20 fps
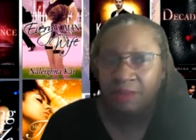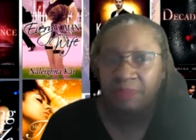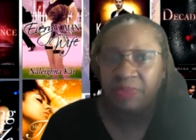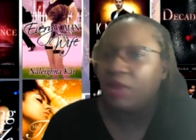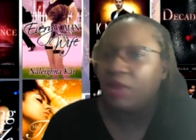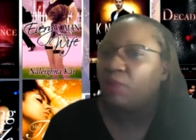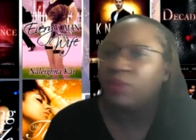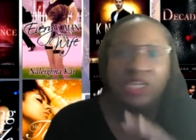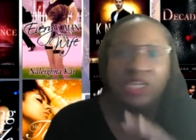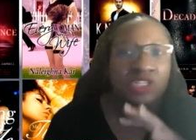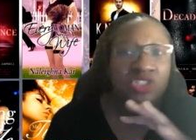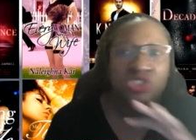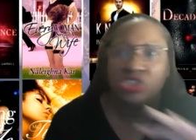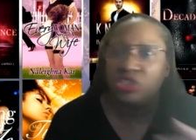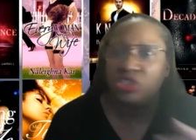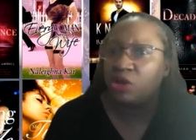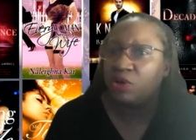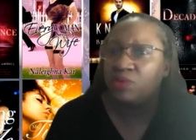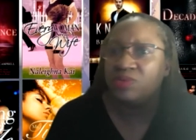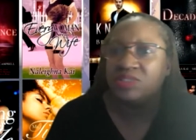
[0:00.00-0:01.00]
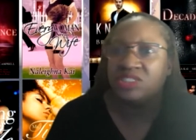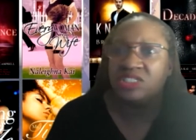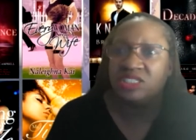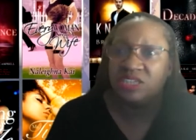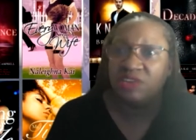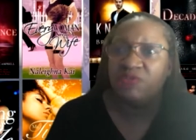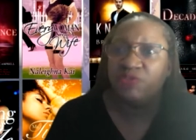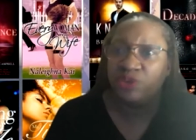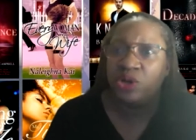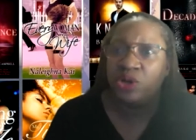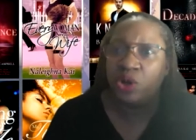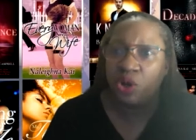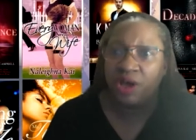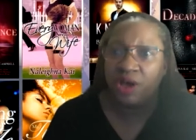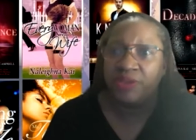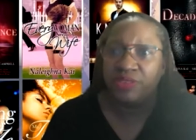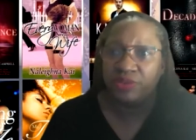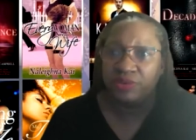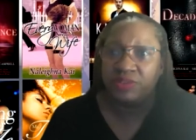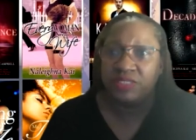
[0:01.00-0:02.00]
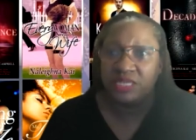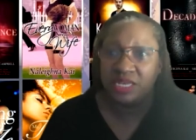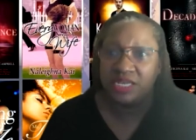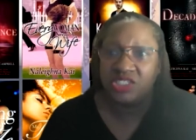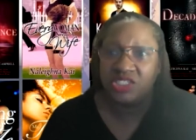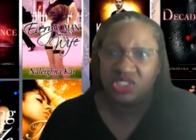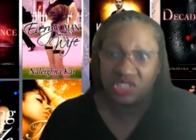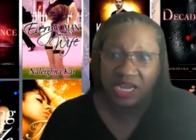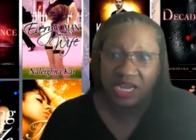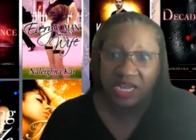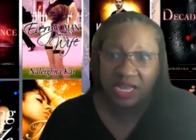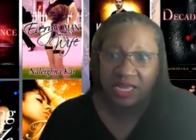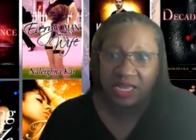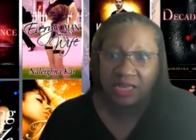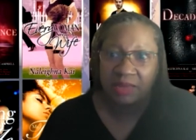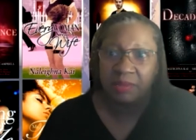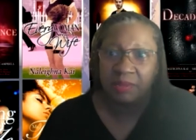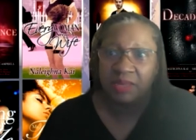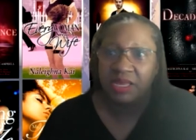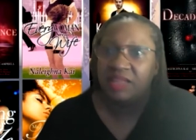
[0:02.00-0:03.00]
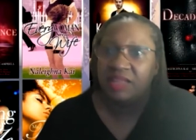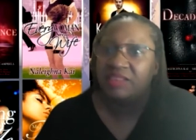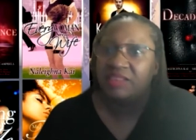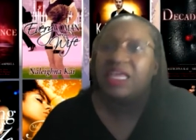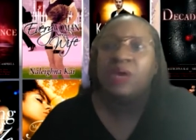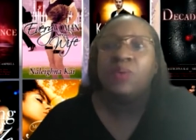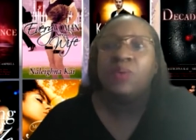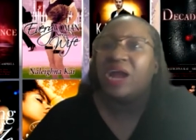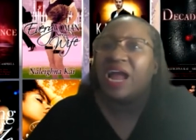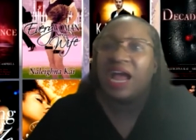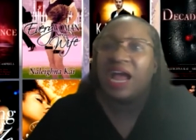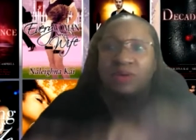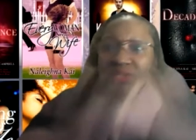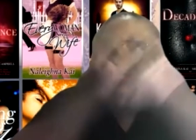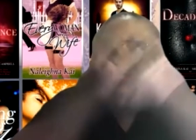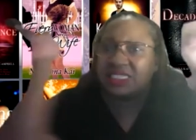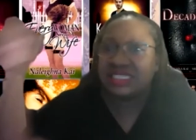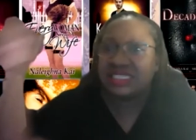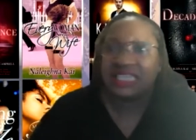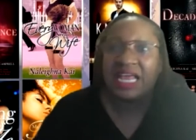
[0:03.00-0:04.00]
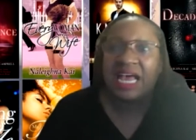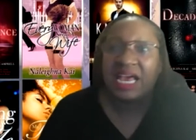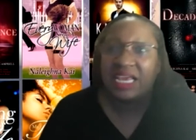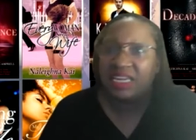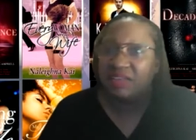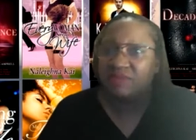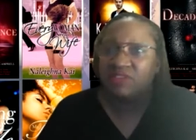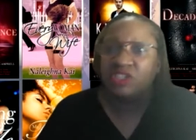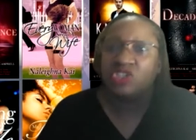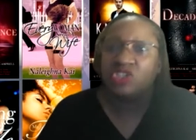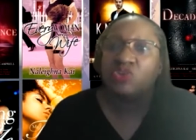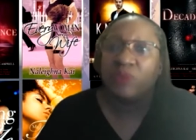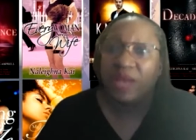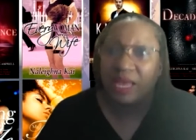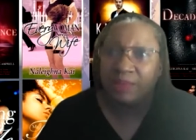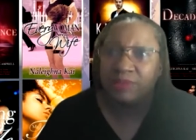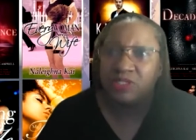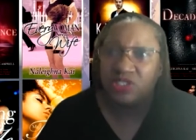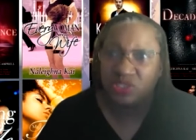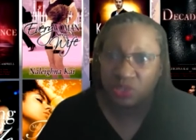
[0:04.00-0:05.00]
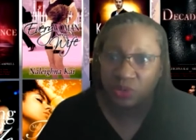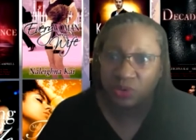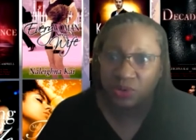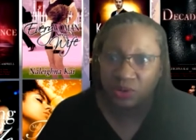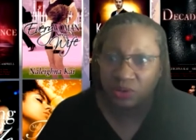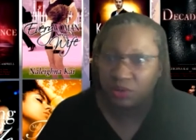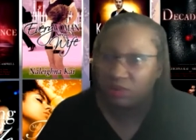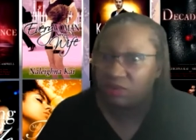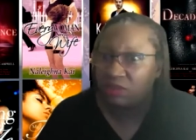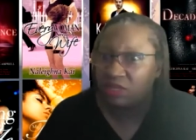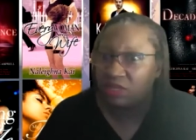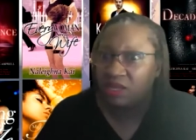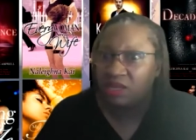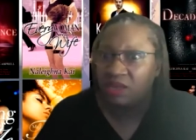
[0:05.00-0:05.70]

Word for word: and we chose different authors each time that were outside of the tribe circle